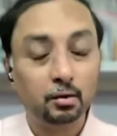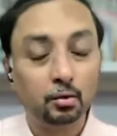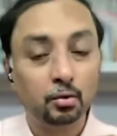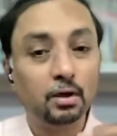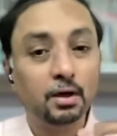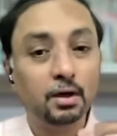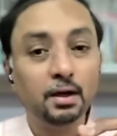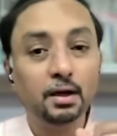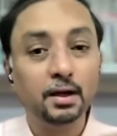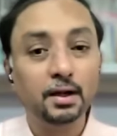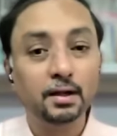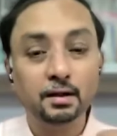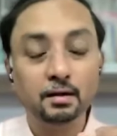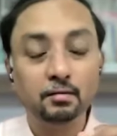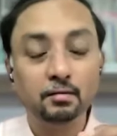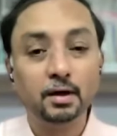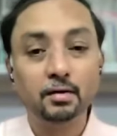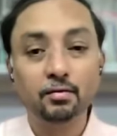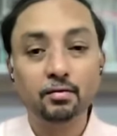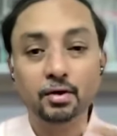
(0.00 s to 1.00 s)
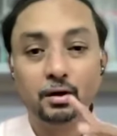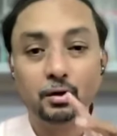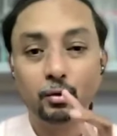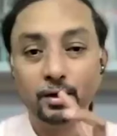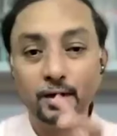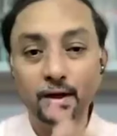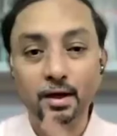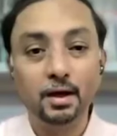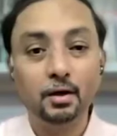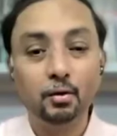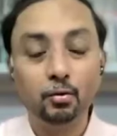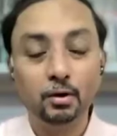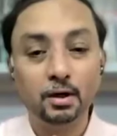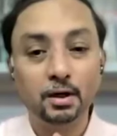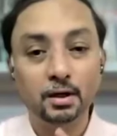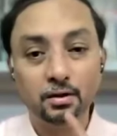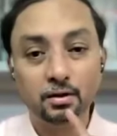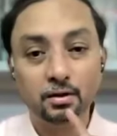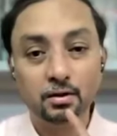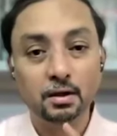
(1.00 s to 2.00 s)
The only reason why we are doing
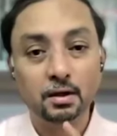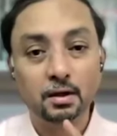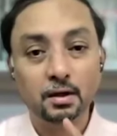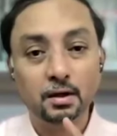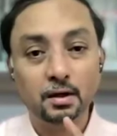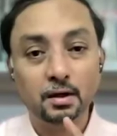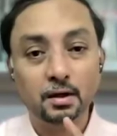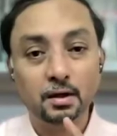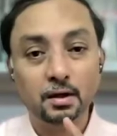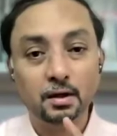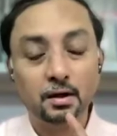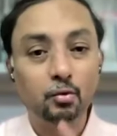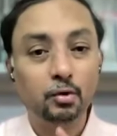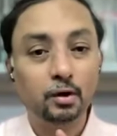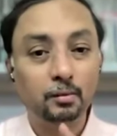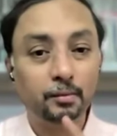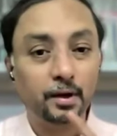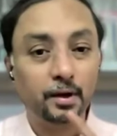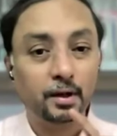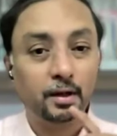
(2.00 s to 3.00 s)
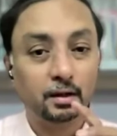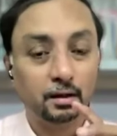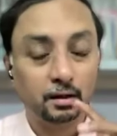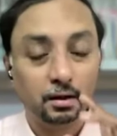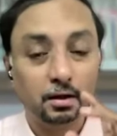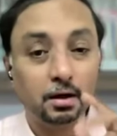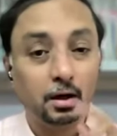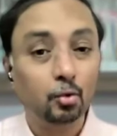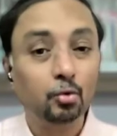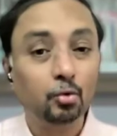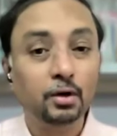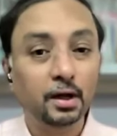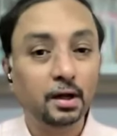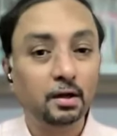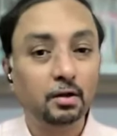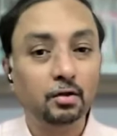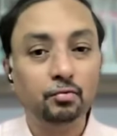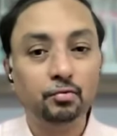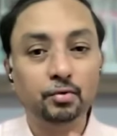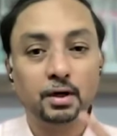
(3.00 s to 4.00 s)
equal is equal breathing. The
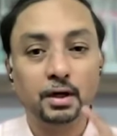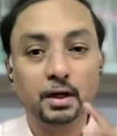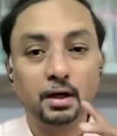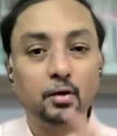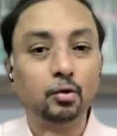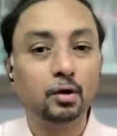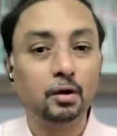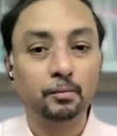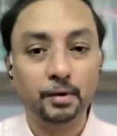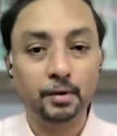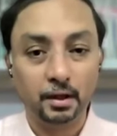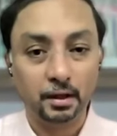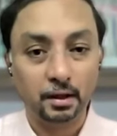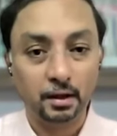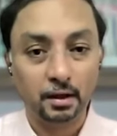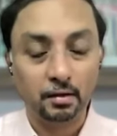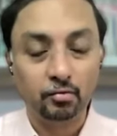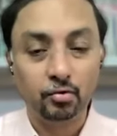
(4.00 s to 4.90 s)
counting is for equal breathing.